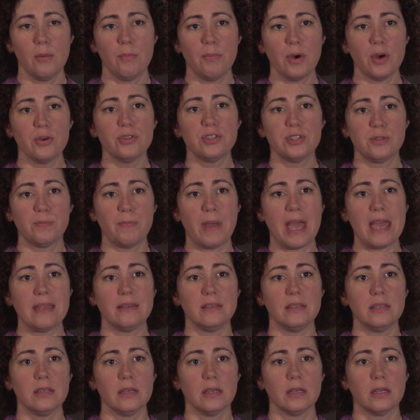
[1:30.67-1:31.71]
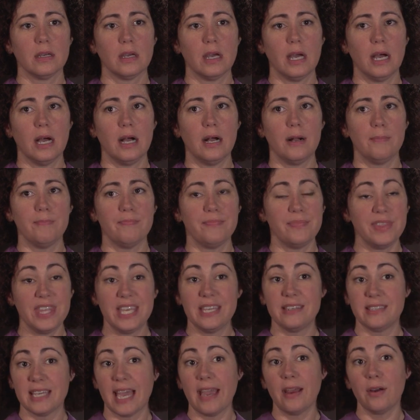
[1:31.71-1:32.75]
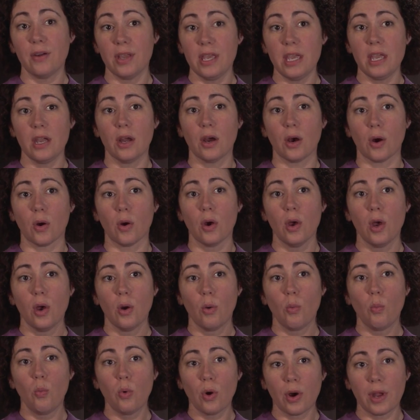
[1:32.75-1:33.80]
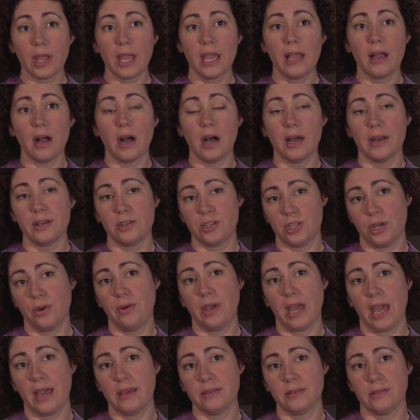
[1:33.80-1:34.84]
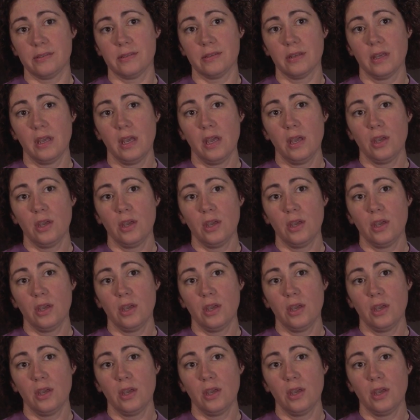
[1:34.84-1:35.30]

both spend the entire year working on a showcase